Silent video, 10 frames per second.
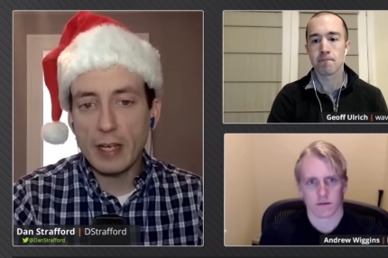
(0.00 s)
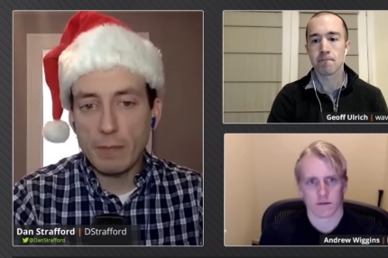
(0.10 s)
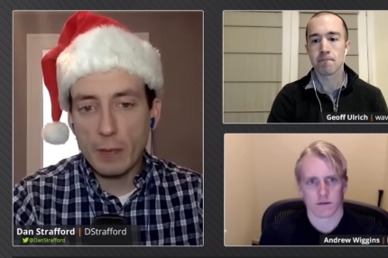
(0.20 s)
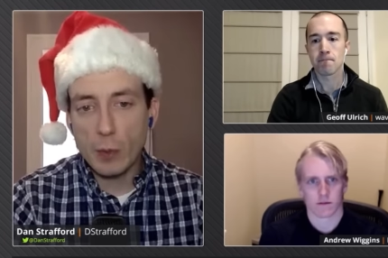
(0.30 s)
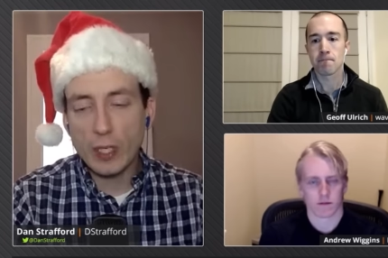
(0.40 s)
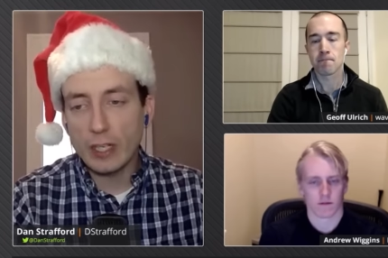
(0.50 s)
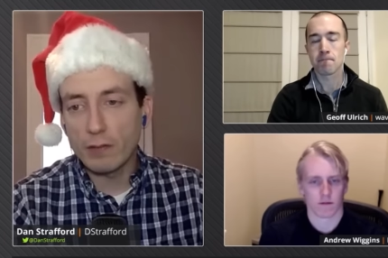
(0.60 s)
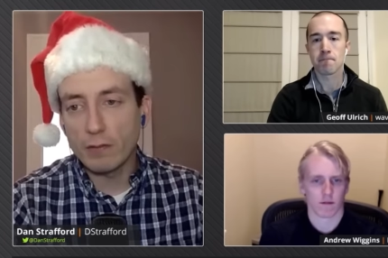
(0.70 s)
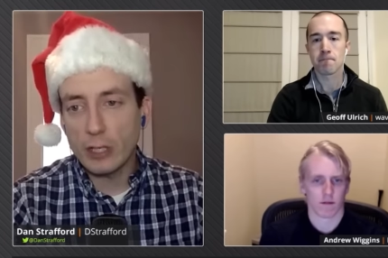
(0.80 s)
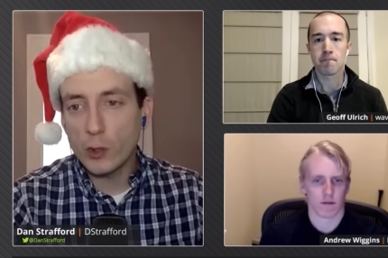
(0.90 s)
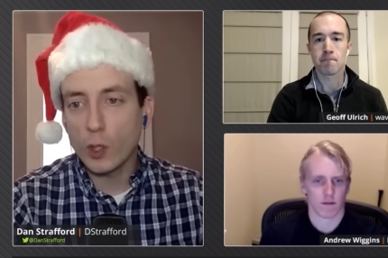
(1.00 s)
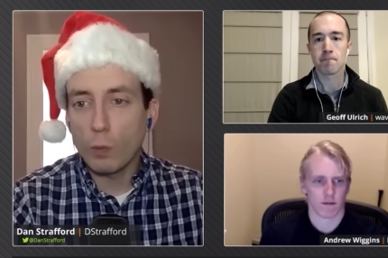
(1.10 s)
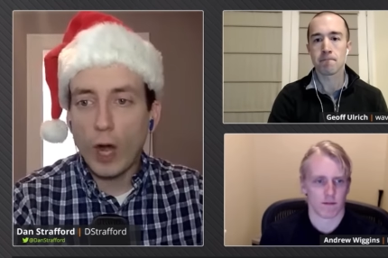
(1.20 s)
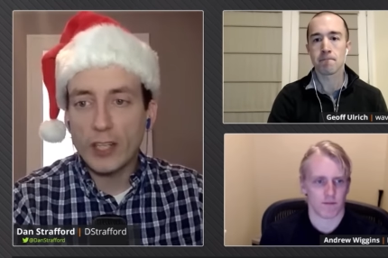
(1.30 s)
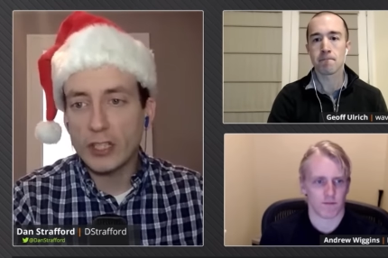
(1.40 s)
Speaker 1: that maybe we can
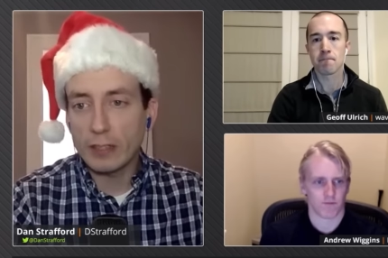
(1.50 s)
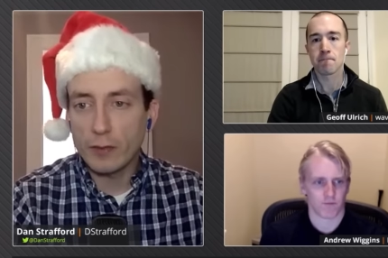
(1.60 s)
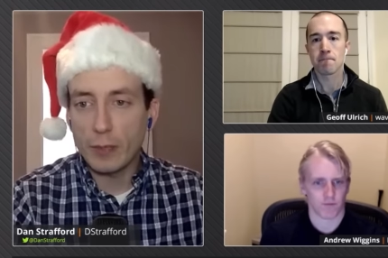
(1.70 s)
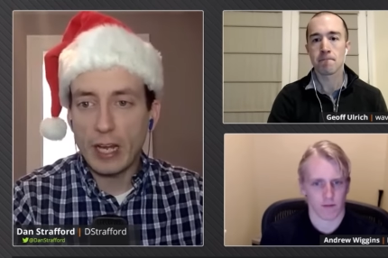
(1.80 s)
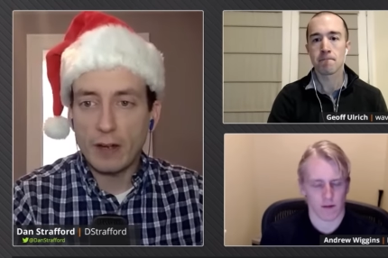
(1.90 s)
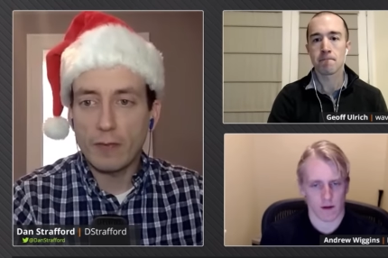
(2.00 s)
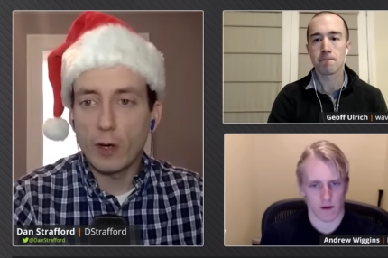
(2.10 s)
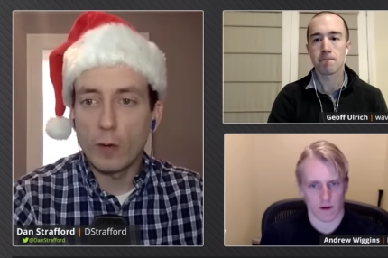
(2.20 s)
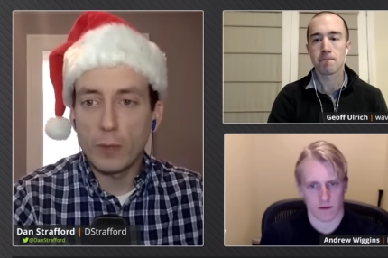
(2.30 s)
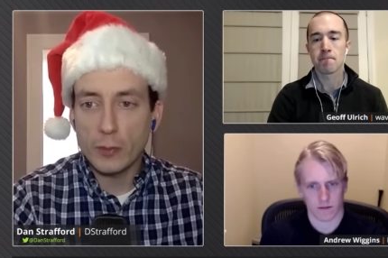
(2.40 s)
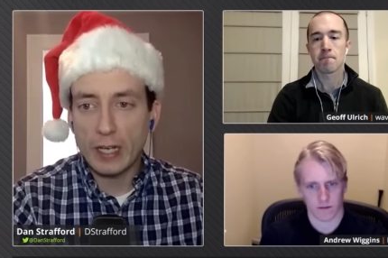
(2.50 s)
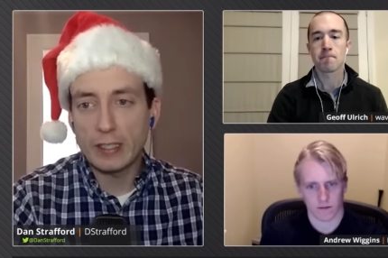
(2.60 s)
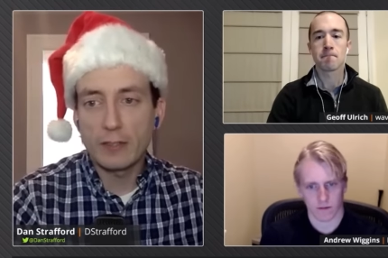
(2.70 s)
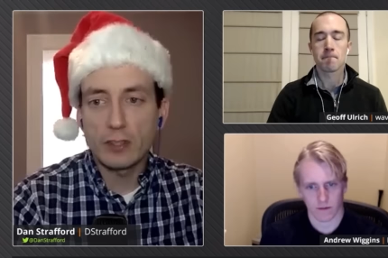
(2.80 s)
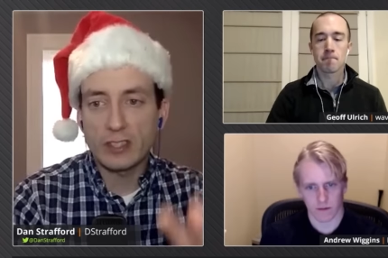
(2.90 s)
enjoy watching from an NFL
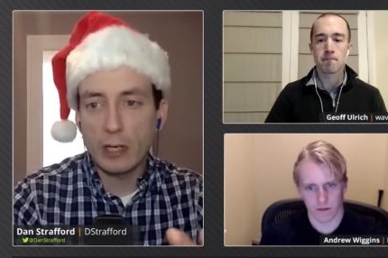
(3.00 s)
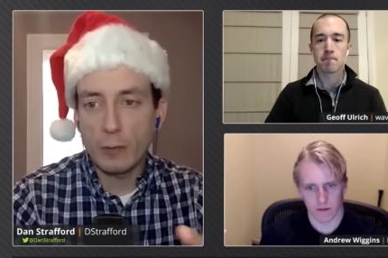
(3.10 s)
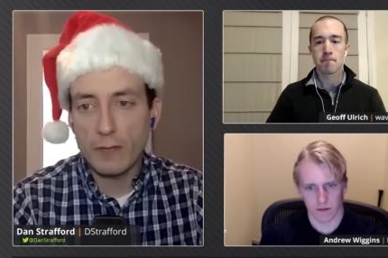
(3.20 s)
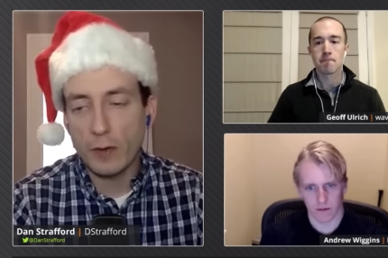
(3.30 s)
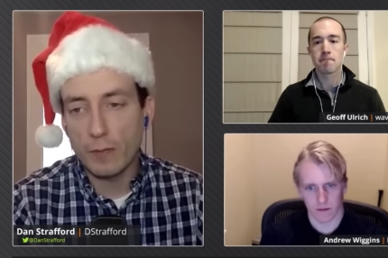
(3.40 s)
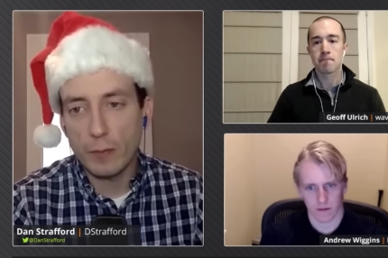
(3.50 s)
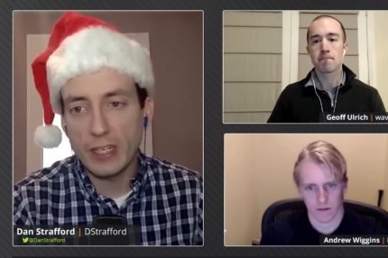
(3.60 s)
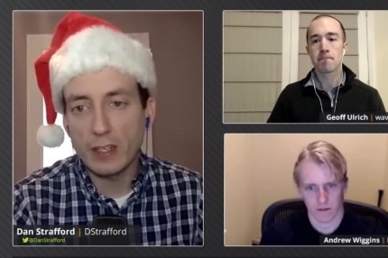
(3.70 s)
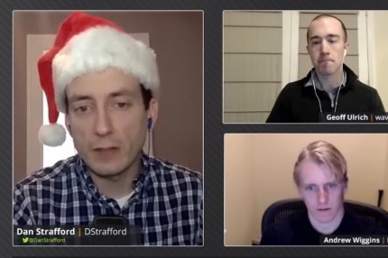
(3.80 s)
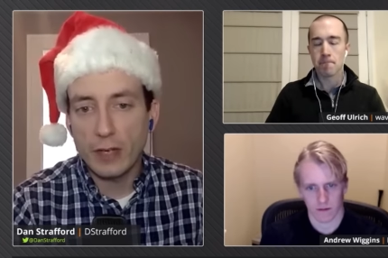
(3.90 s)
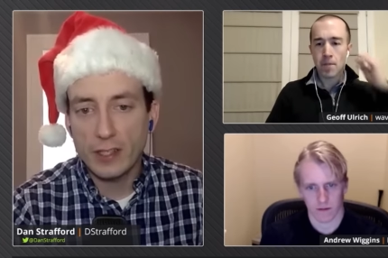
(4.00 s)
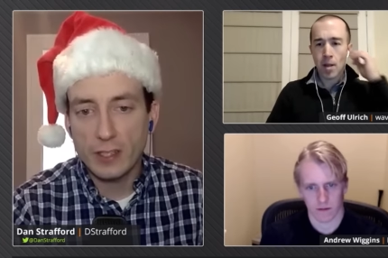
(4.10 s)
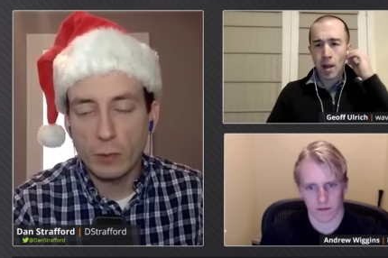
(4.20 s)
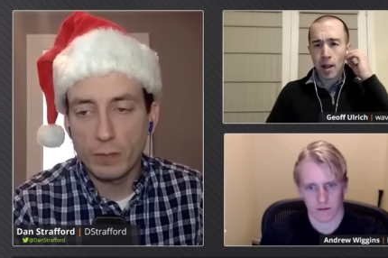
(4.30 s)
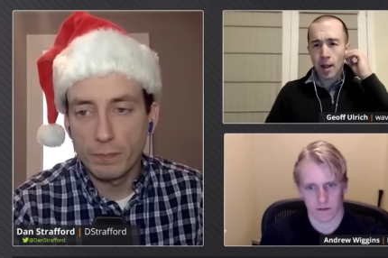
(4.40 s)
perspective and stay away from from a daily
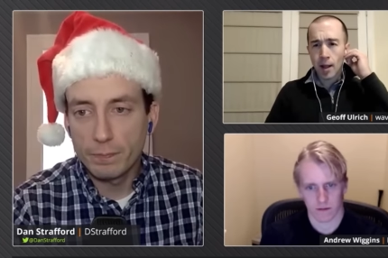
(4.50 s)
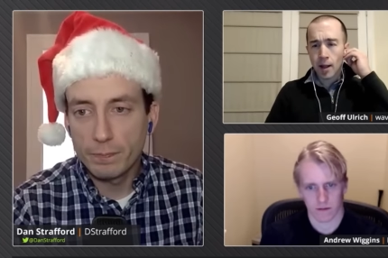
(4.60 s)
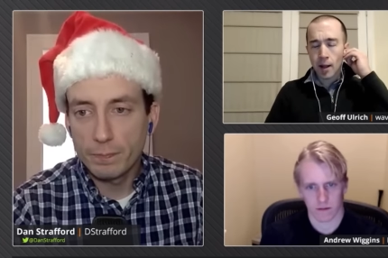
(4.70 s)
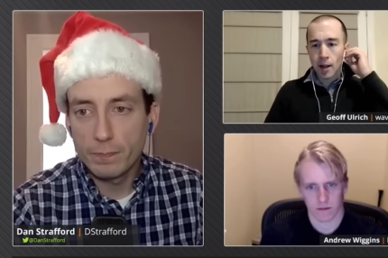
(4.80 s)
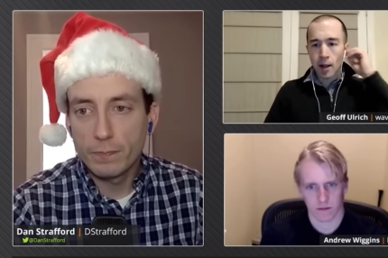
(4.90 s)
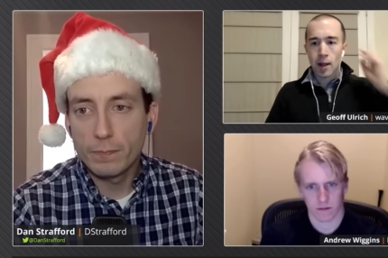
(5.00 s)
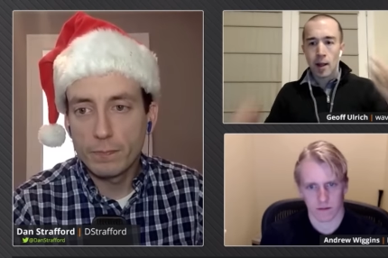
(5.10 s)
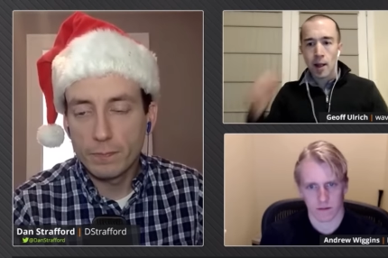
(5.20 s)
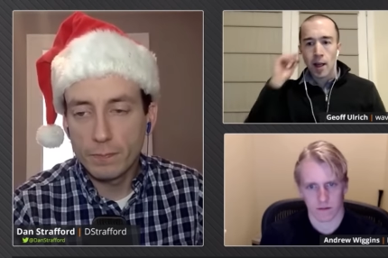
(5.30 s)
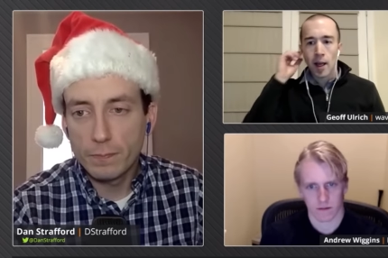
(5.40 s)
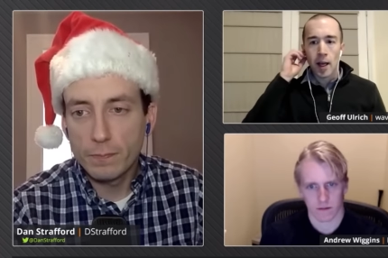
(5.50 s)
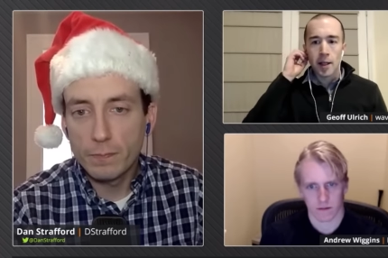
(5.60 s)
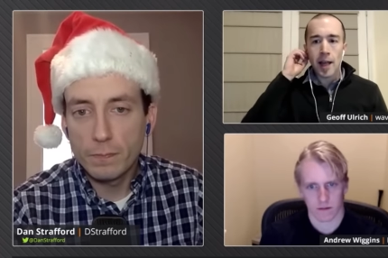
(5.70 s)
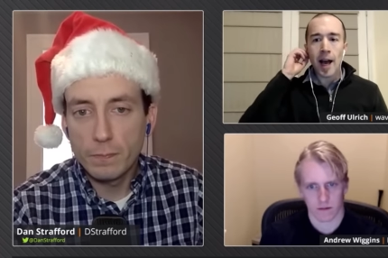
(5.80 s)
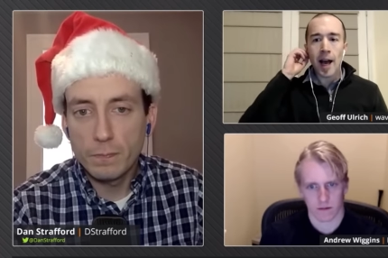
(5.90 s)
fantasy one?
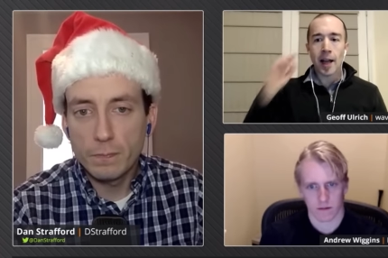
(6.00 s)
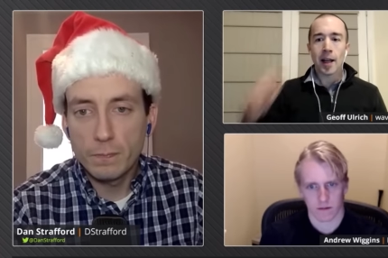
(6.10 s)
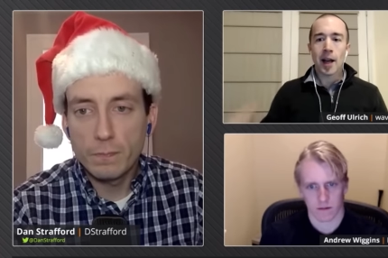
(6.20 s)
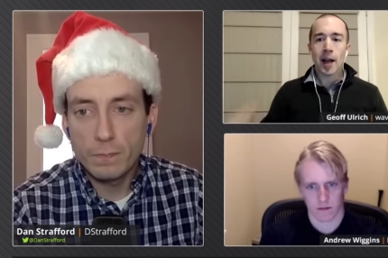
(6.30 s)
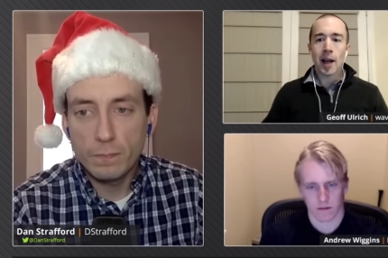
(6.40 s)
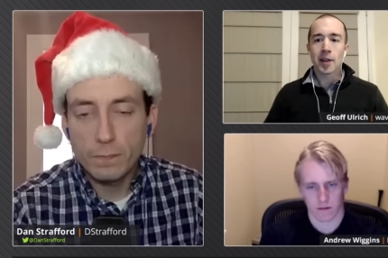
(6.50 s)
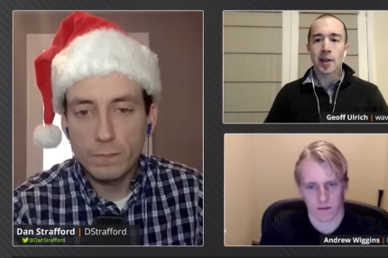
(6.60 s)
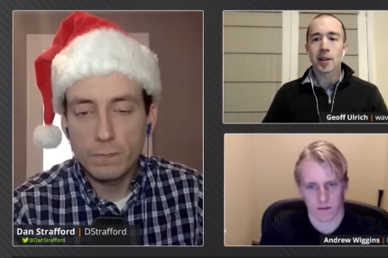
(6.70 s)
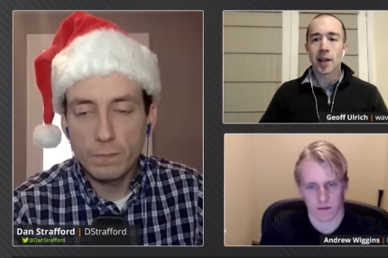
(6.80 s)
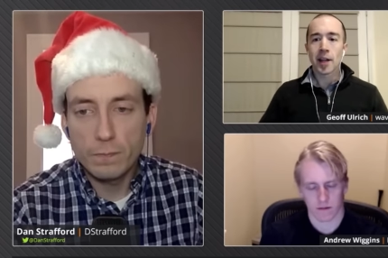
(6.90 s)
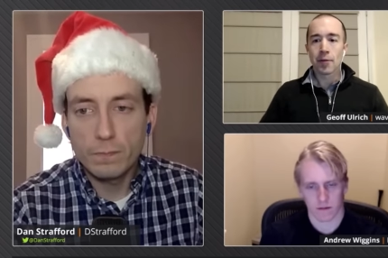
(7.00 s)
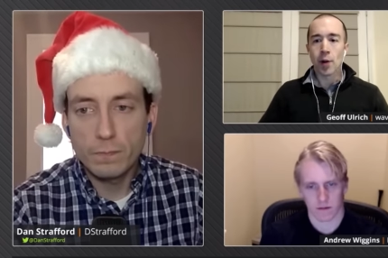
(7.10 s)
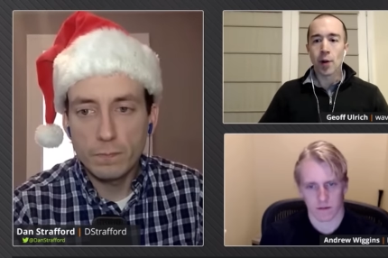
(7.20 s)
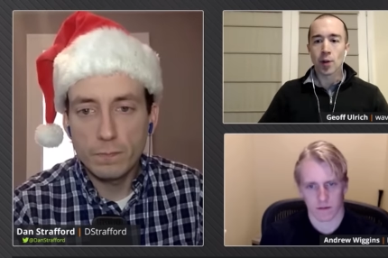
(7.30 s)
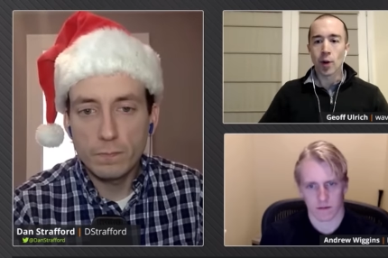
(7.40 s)
Speaker 2: Yeah, I, I think that if
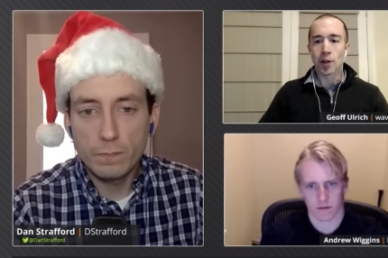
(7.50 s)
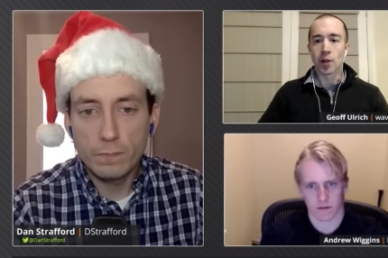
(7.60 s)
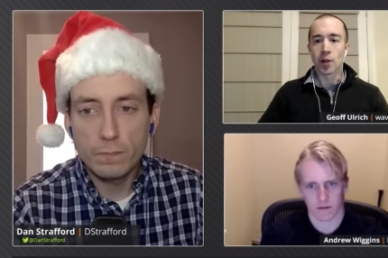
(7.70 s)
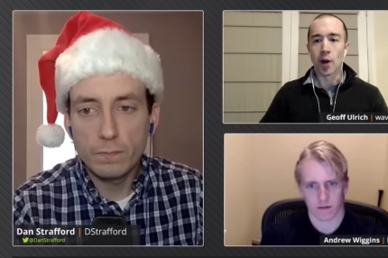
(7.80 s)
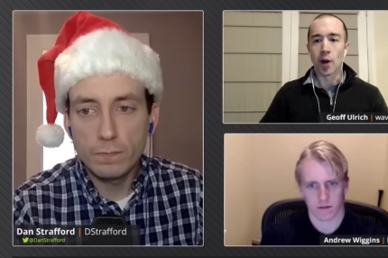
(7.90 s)
Russell Wilson wasn't